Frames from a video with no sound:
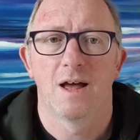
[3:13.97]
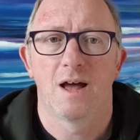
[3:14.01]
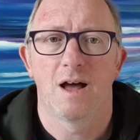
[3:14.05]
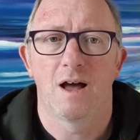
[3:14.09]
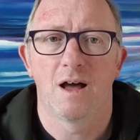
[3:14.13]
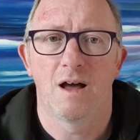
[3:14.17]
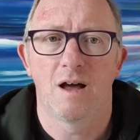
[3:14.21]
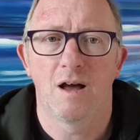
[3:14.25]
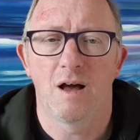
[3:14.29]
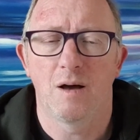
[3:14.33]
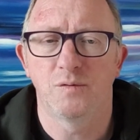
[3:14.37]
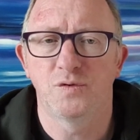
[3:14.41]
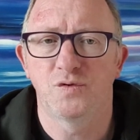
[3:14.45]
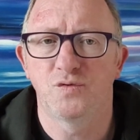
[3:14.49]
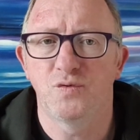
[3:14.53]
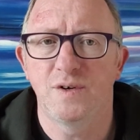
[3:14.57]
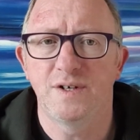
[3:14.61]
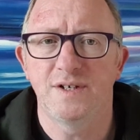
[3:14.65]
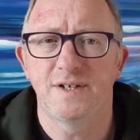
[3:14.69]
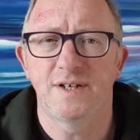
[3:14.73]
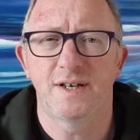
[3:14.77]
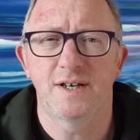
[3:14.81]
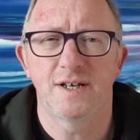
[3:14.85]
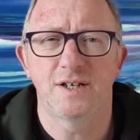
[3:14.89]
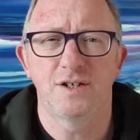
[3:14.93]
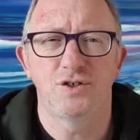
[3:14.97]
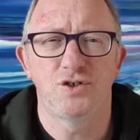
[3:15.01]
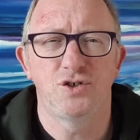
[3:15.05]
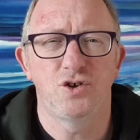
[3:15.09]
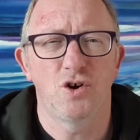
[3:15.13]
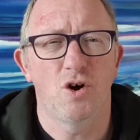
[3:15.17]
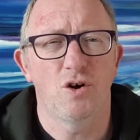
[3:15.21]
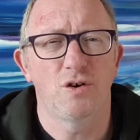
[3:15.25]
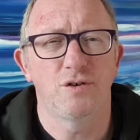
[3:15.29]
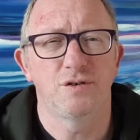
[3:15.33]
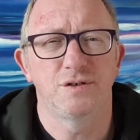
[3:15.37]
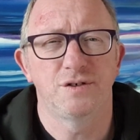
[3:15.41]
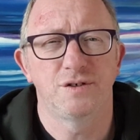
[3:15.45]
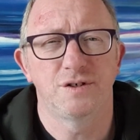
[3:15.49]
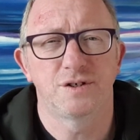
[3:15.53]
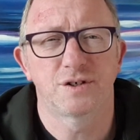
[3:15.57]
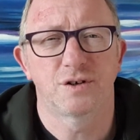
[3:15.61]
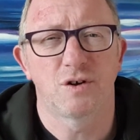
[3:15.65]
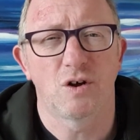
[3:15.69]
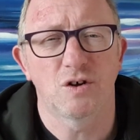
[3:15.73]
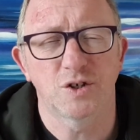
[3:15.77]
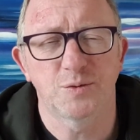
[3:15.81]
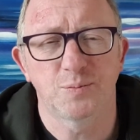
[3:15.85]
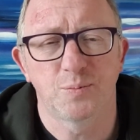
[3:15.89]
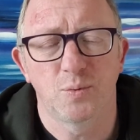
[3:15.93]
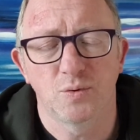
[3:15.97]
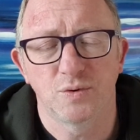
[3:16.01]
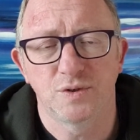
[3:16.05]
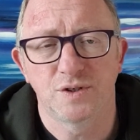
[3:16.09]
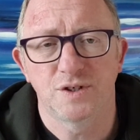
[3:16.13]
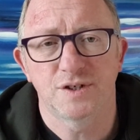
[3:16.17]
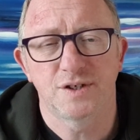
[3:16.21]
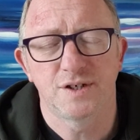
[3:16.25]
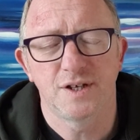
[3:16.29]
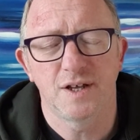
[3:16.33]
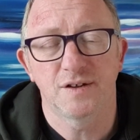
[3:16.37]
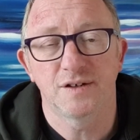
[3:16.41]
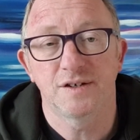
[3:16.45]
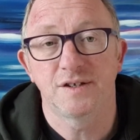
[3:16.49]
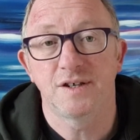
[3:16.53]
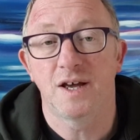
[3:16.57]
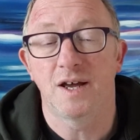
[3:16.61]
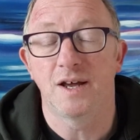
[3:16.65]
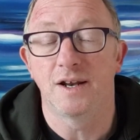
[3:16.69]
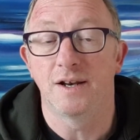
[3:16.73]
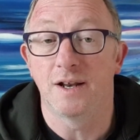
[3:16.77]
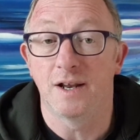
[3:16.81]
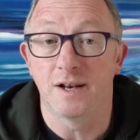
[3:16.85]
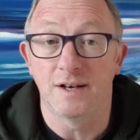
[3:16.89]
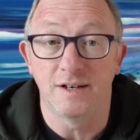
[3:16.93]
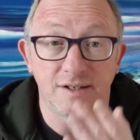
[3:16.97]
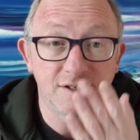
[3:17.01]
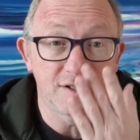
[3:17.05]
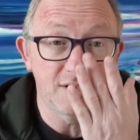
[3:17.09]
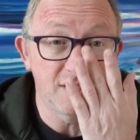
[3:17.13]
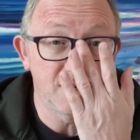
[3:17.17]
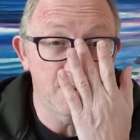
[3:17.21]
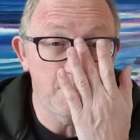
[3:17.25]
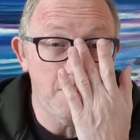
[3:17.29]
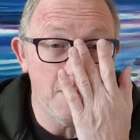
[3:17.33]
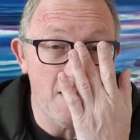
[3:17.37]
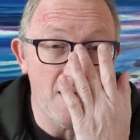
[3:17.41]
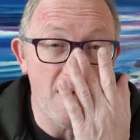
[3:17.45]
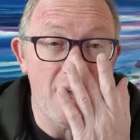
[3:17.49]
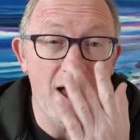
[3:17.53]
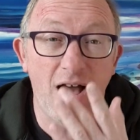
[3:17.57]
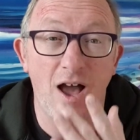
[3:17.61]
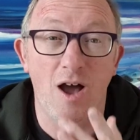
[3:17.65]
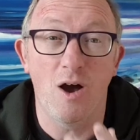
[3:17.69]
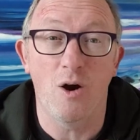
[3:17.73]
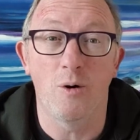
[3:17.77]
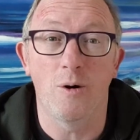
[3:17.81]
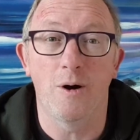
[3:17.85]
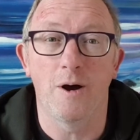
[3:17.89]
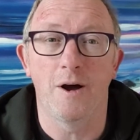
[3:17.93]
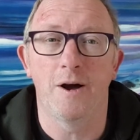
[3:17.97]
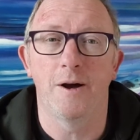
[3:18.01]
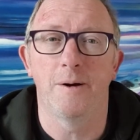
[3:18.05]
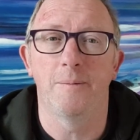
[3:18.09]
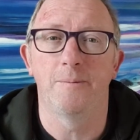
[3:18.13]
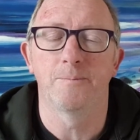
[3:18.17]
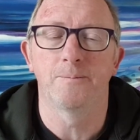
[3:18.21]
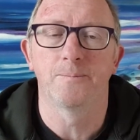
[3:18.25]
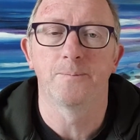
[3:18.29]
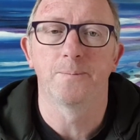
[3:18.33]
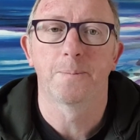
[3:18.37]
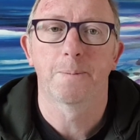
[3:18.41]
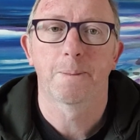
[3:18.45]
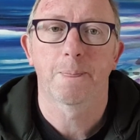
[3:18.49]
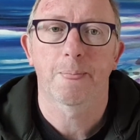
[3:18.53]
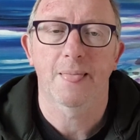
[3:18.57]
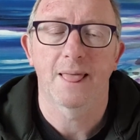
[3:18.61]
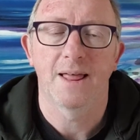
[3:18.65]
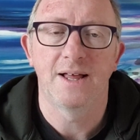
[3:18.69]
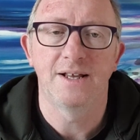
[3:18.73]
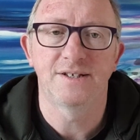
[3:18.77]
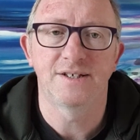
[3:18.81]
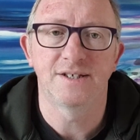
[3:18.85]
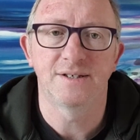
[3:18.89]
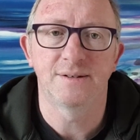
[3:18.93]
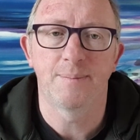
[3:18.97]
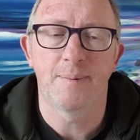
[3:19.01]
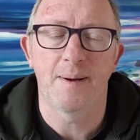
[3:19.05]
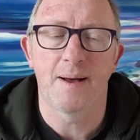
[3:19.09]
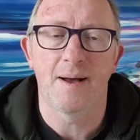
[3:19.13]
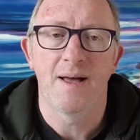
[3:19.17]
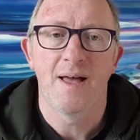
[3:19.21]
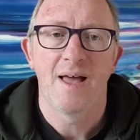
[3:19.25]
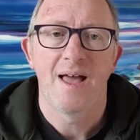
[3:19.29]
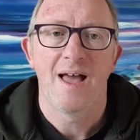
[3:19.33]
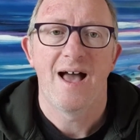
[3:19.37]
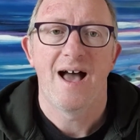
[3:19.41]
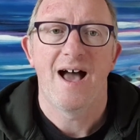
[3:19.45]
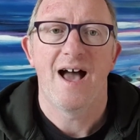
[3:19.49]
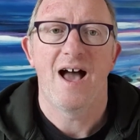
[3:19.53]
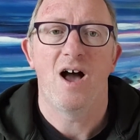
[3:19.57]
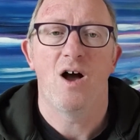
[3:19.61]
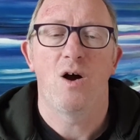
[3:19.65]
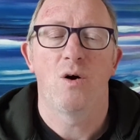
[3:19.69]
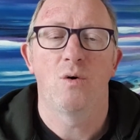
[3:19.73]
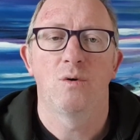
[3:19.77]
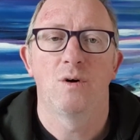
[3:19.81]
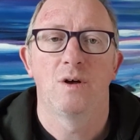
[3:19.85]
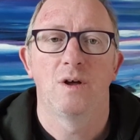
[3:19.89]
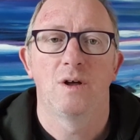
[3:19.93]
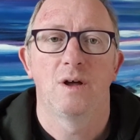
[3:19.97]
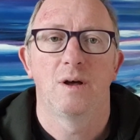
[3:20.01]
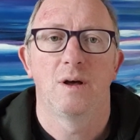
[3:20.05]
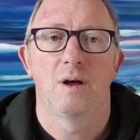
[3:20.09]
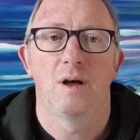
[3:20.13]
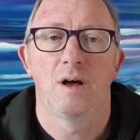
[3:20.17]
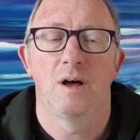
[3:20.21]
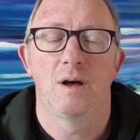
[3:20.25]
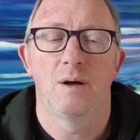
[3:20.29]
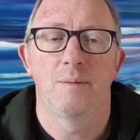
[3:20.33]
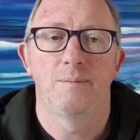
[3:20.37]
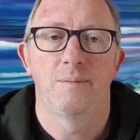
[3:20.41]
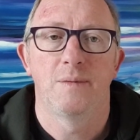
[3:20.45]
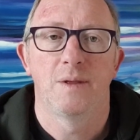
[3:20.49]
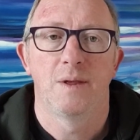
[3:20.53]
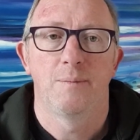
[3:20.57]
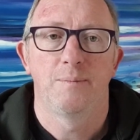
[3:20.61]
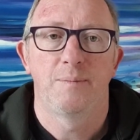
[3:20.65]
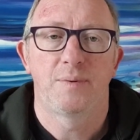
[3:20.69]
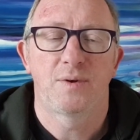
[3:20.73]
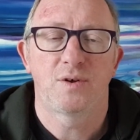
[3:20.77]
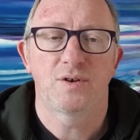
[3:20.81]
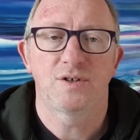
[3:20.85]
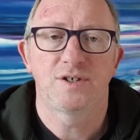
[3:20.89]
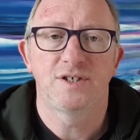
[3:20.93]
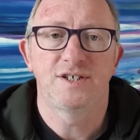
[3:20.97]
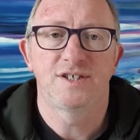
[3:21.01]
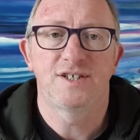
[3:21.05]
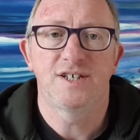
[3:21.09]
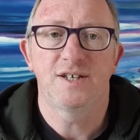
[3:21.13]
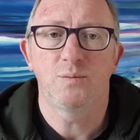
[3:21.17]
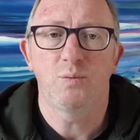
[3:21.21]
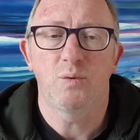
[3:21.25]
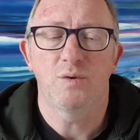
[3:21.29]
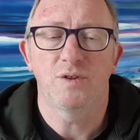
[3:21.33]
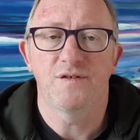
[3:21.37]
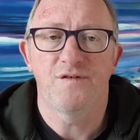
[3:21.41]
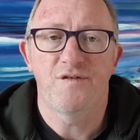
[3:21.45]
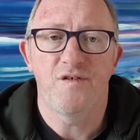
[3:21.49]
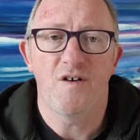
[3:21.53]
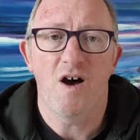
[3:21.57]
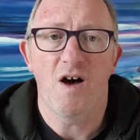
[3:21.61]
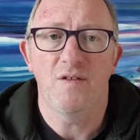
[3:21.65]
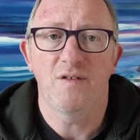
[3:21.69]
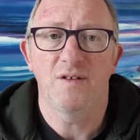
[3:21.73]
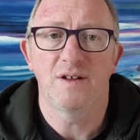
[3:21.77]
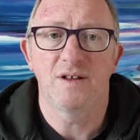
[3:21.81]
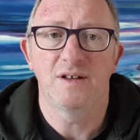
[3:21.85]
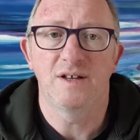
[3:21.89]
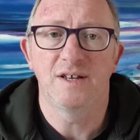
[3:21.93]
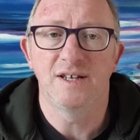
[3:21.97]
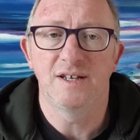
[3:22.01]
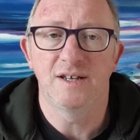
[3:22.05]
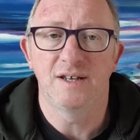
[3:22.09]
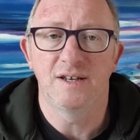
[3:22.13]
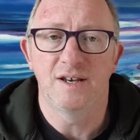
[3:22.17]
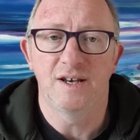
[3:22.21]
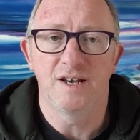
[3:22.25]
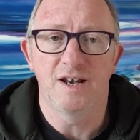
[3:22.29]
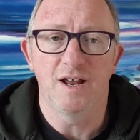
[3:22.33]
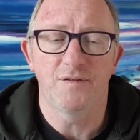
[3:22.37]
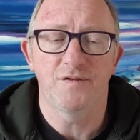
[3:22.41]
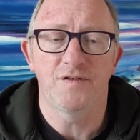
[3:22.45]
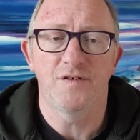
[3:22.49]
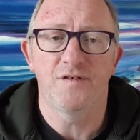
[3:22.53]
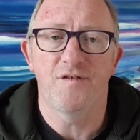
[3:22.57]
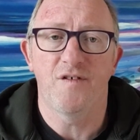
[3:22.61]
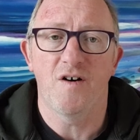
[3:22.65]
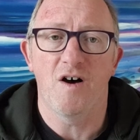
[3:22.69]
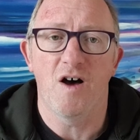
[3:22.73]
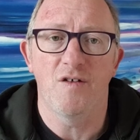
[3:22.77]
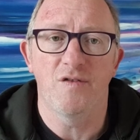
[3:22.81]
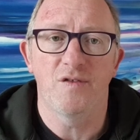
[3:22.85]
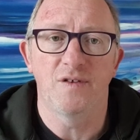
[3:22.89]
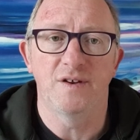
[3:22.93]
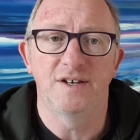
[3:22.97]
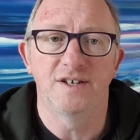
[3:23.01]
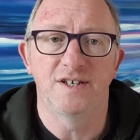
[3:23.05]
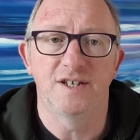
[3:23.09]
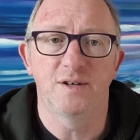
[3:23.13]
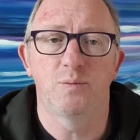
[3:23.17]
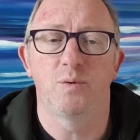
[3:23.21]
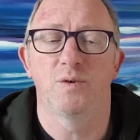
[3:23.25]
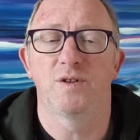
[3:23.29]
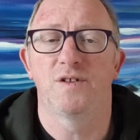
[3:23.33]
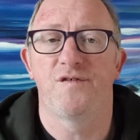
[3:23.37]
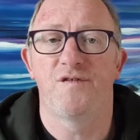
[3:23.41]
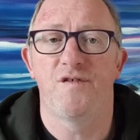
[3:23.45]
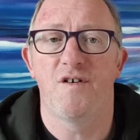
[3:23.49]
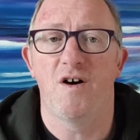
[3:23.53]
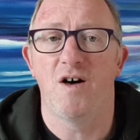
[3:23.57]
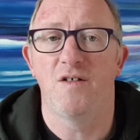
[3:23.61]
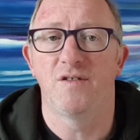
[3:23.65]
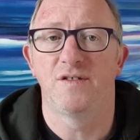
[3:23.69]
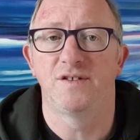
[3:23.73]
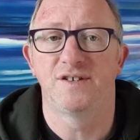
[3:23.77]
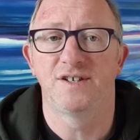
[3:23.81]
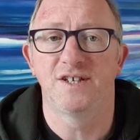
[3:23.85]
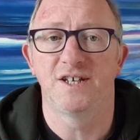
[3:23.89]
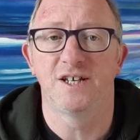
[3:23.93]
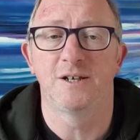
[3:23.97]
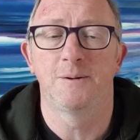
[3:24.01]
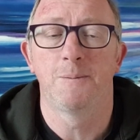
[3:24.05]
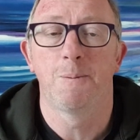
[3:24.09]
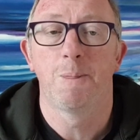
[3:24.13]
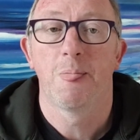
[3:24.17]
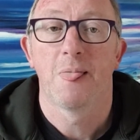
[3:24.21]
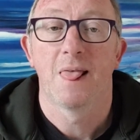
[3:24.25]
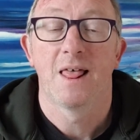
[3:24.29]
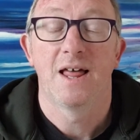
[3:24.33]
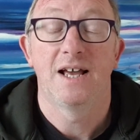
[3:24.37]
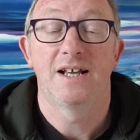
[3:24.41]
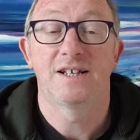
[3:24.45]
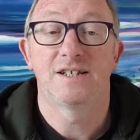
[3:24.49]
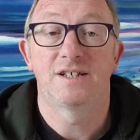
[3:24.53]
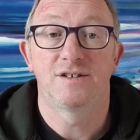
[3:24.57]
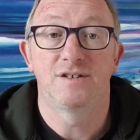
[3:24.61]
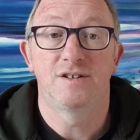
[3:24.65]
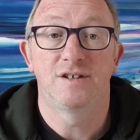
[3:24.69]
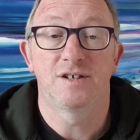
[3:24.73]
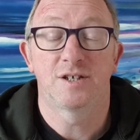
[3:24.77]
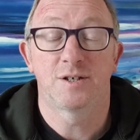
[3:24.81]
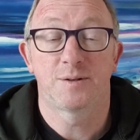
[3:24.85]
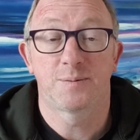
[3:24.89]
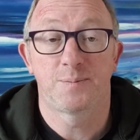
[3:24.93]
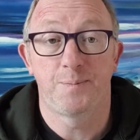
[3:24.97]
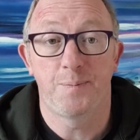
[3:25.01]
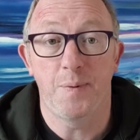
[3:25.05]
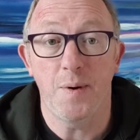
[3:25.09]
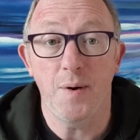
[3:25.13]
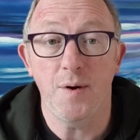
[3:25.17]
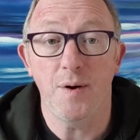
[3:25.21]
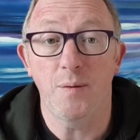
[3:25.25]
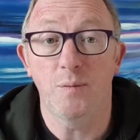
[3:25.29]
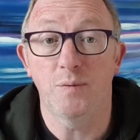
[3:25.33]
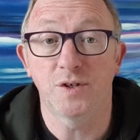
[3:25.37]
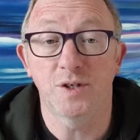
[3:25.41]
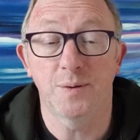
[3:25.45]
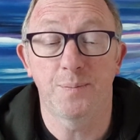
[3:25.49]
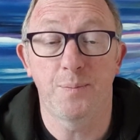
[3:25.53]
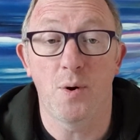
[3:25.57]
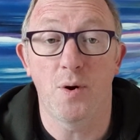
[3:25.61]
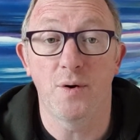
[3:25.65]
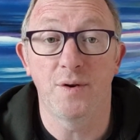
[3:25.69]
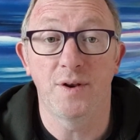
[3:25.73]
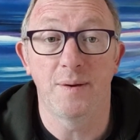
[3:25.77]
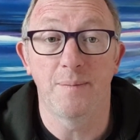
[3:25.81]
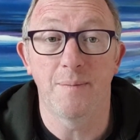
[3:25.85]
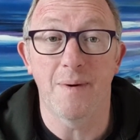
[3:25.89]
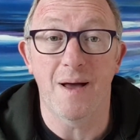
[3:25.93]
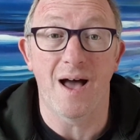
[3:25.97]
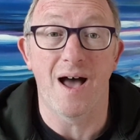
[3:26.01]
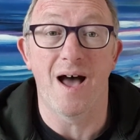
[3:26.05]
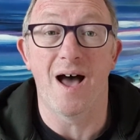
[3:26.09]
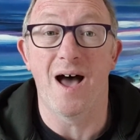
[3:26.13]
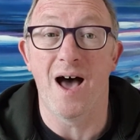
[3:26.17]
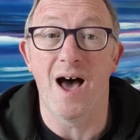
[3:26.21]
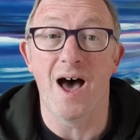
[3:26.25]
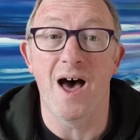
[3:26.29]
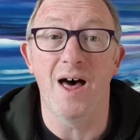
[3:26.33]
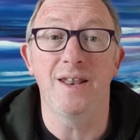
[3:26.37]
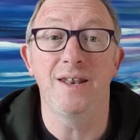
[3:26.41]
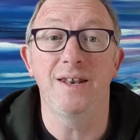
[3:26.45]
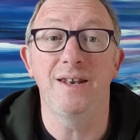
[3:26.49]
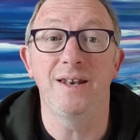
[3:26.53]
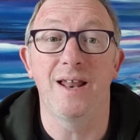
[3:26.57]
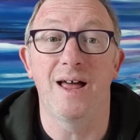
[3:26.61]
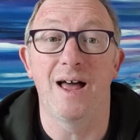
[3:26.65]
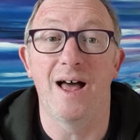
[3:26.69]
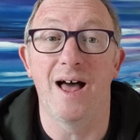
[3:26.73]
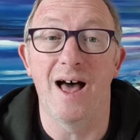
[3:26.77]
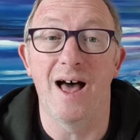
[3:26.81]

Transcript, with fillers: uh, I was reading in John's Gospel just the other day, and, it said about how um, he said about how um, because he did what the Father he, he, loved the Father and he did what the Father did. He said the Spirit was upon him un,